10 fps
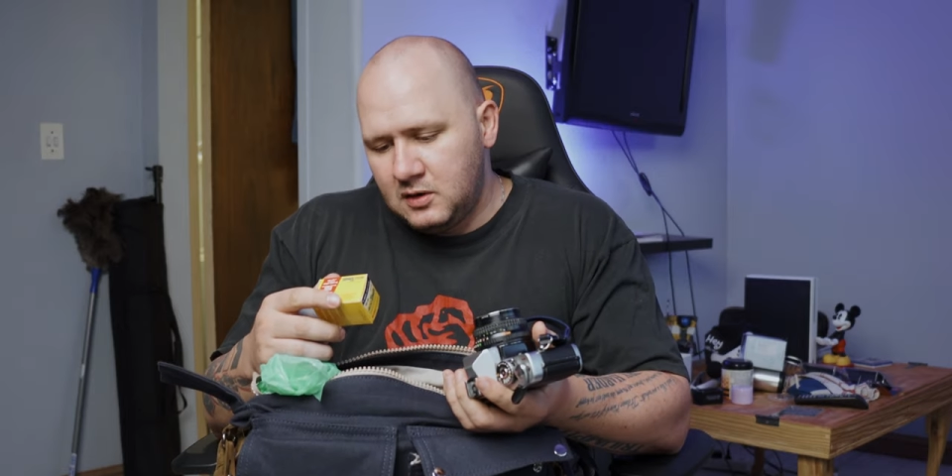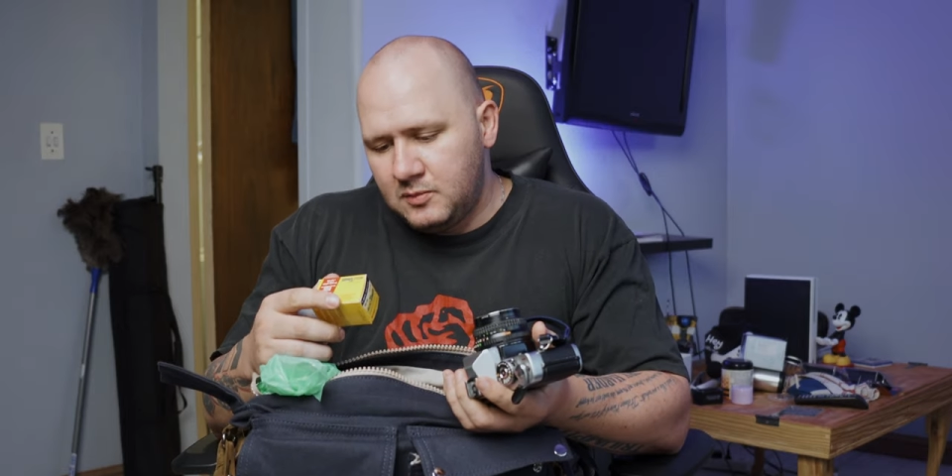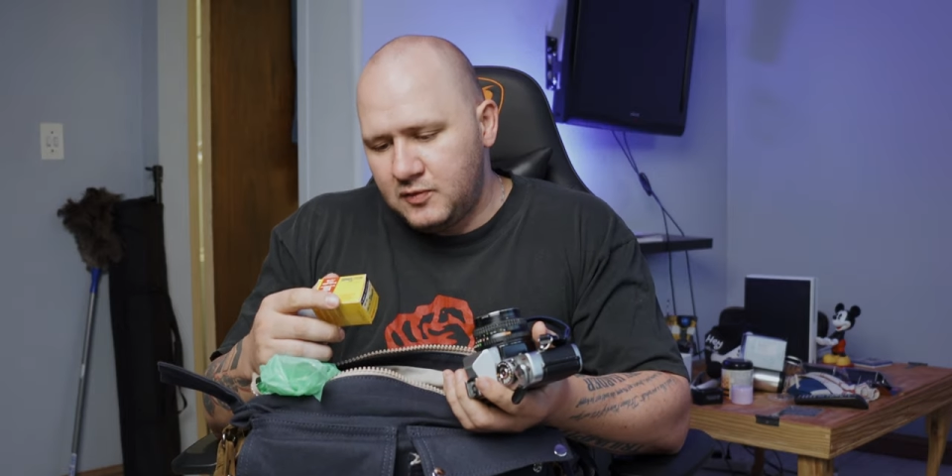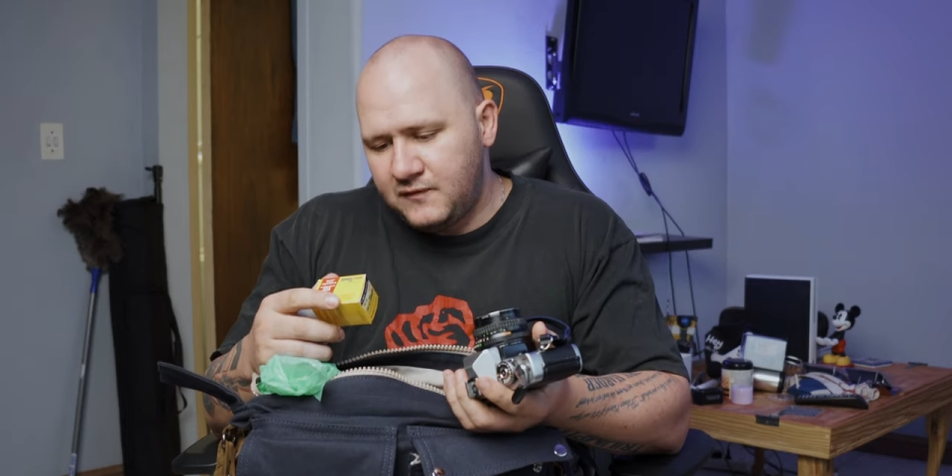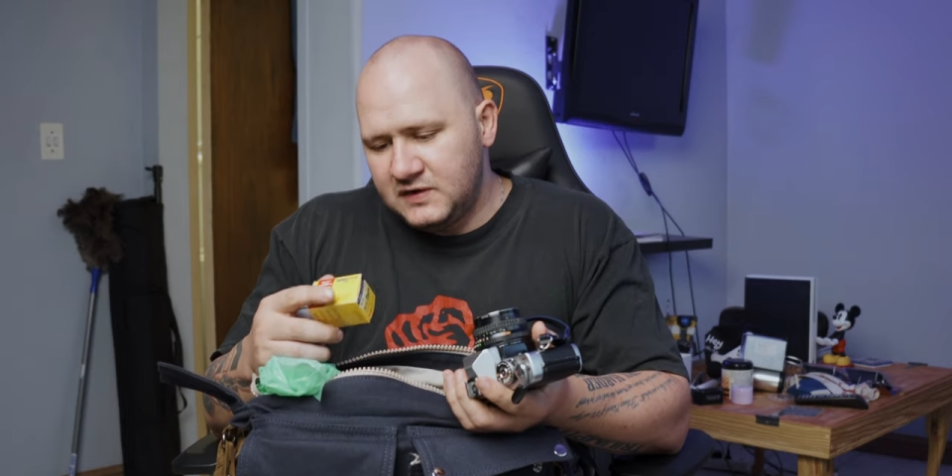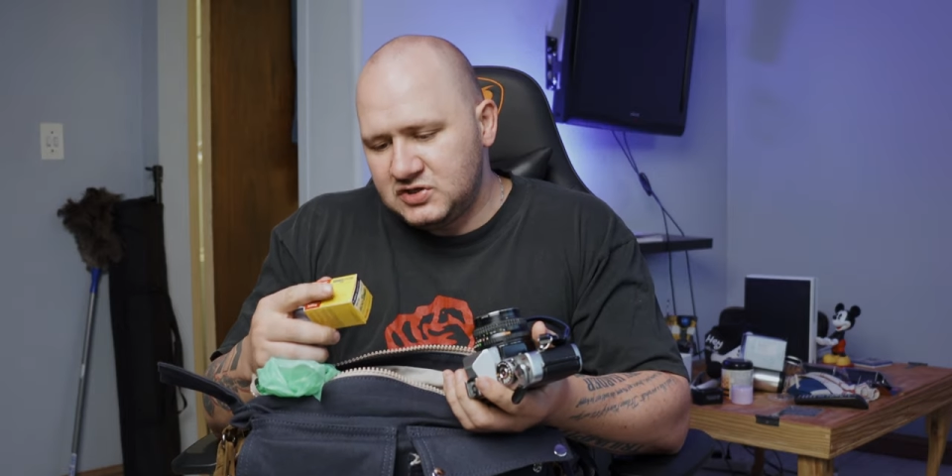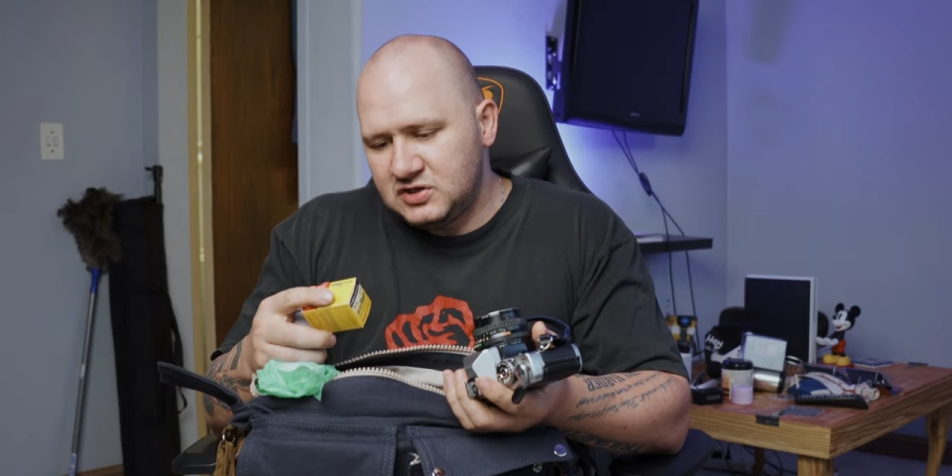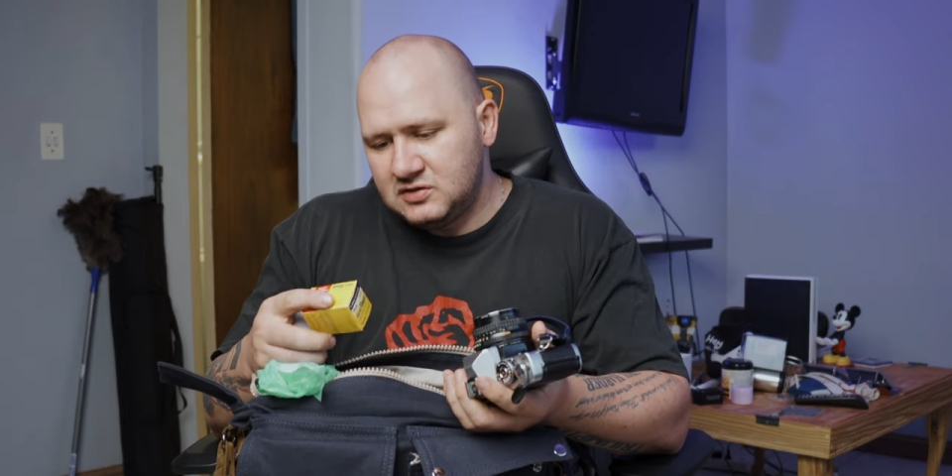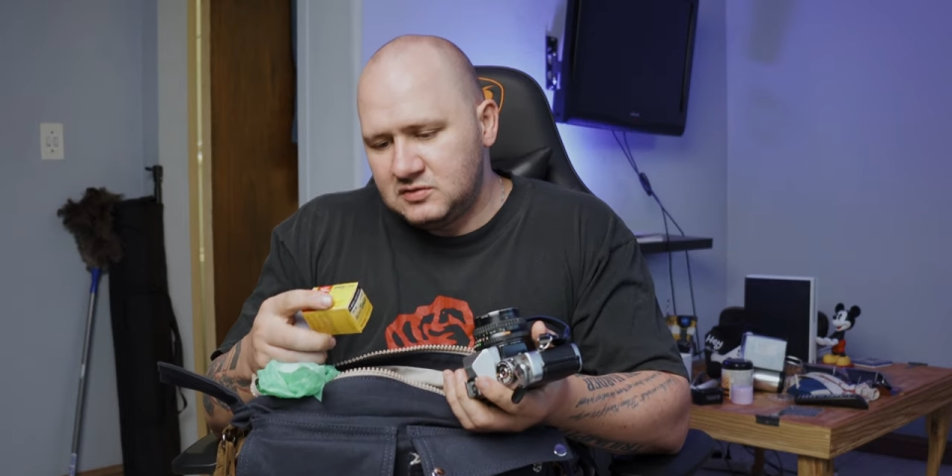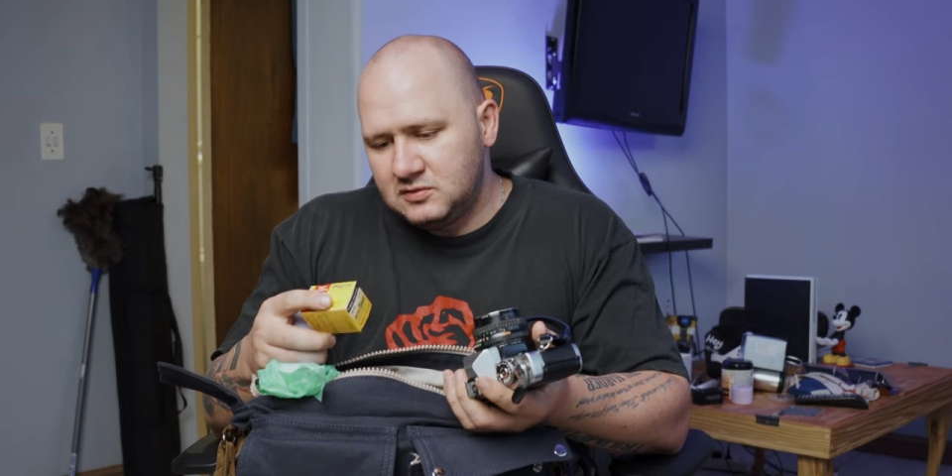
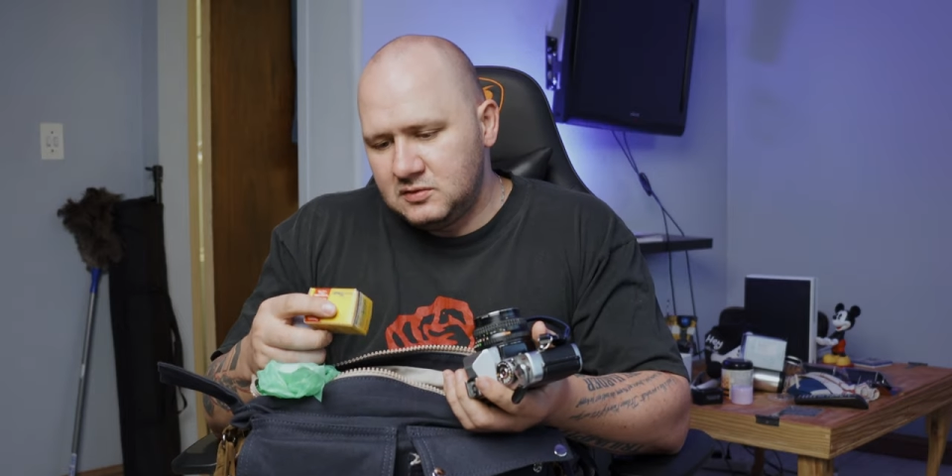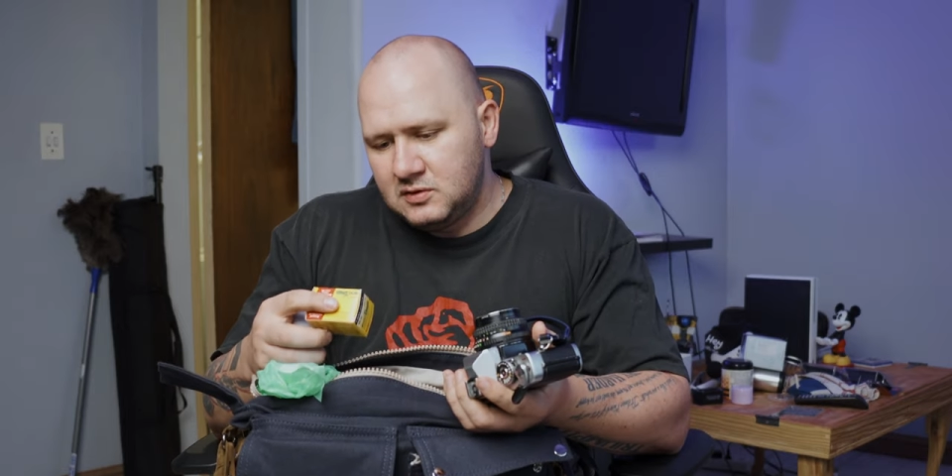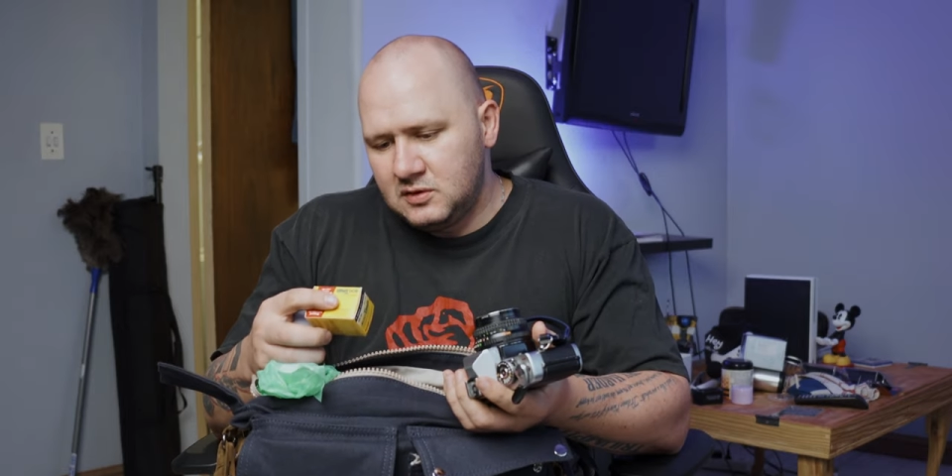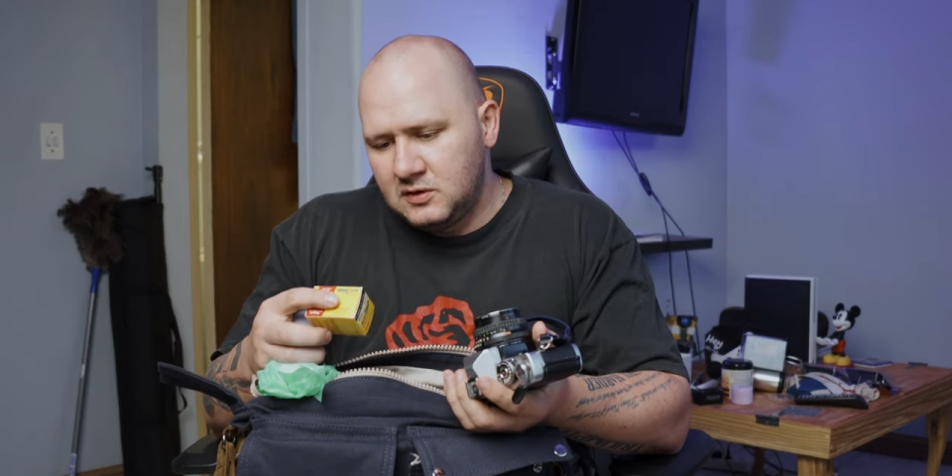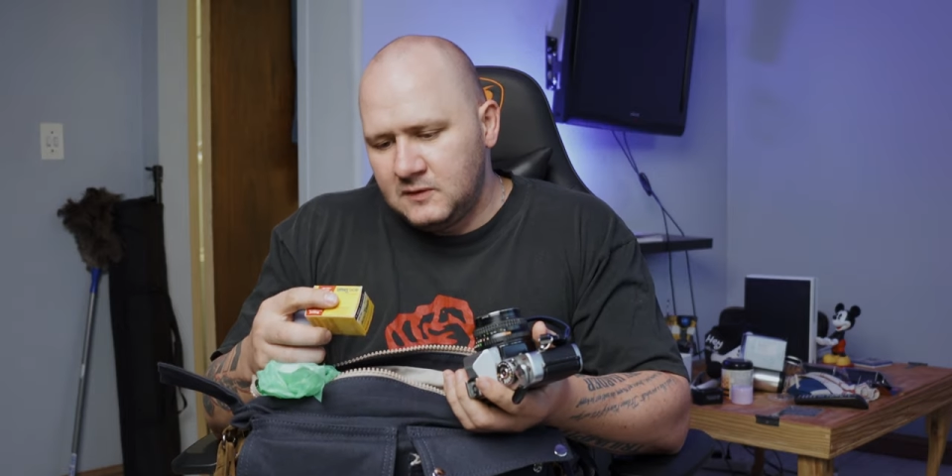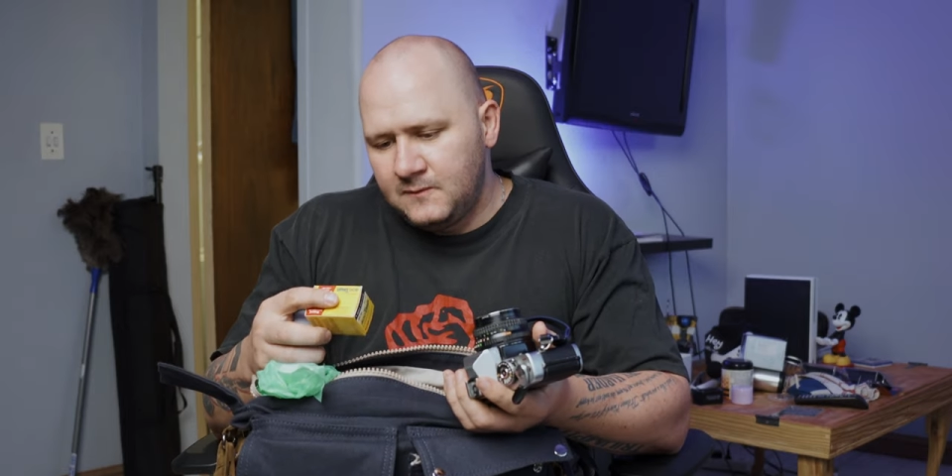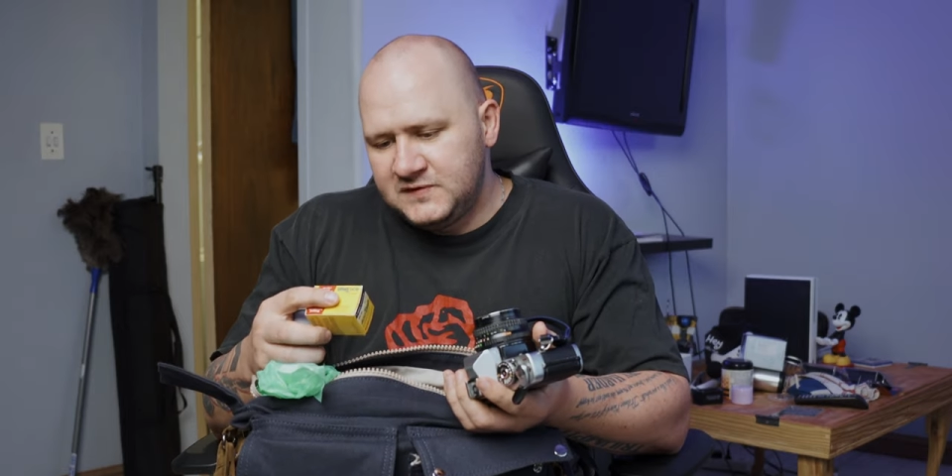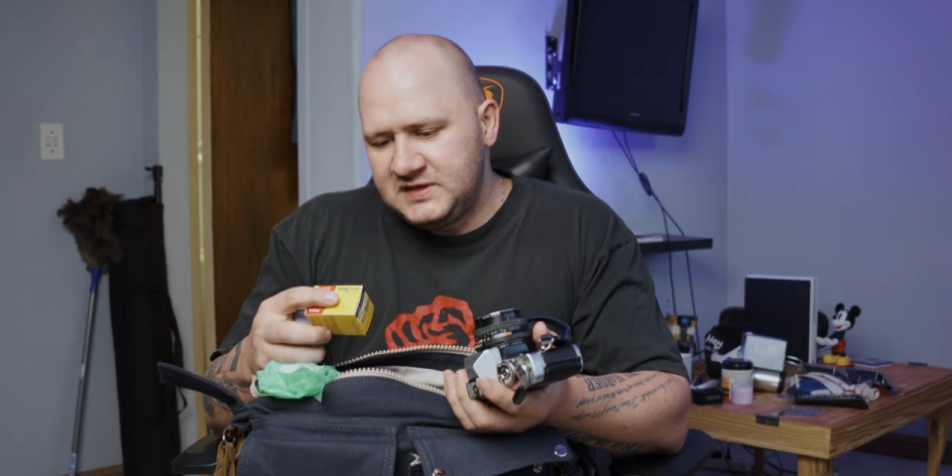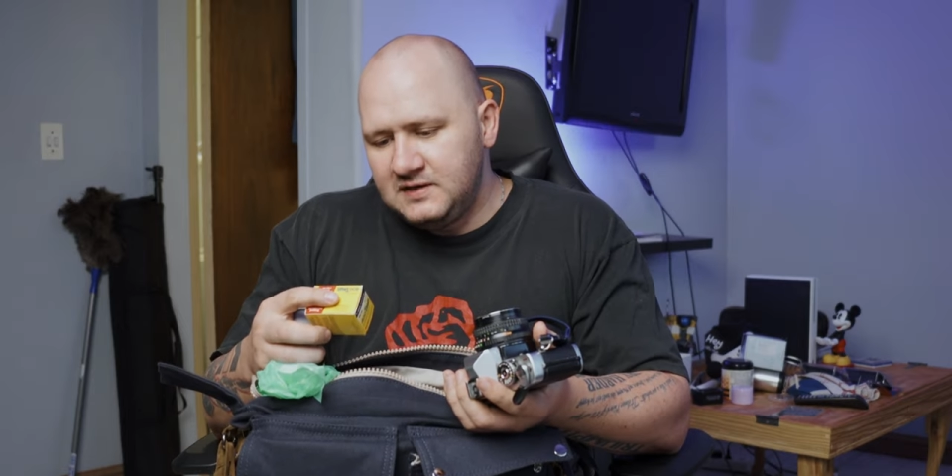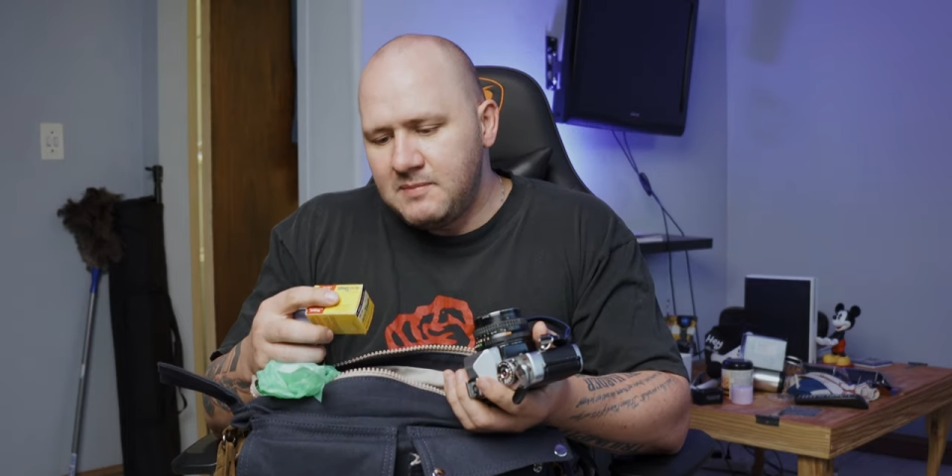Professional
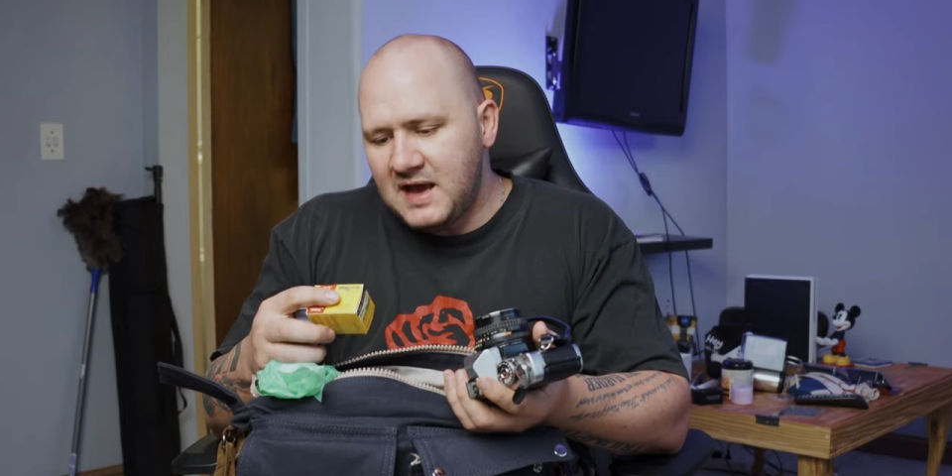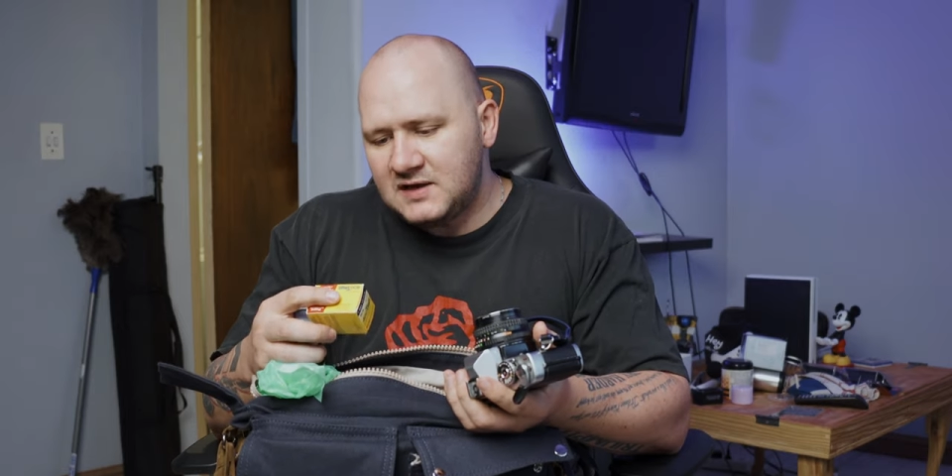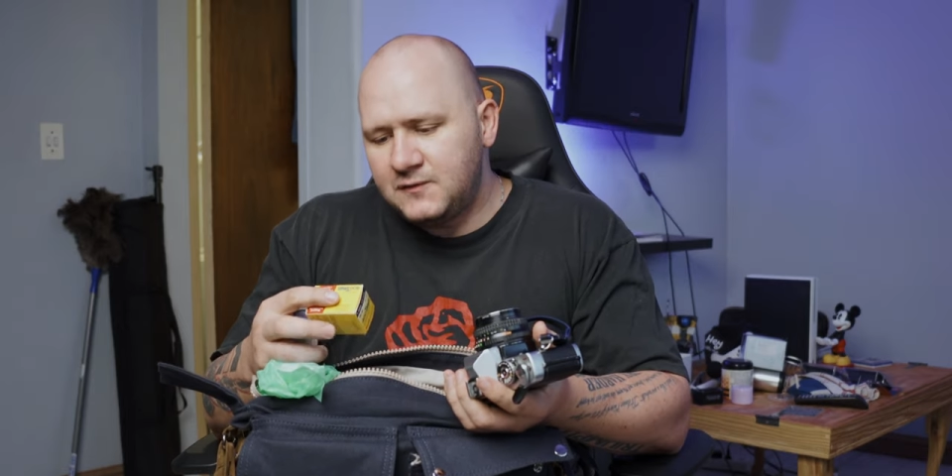T-Max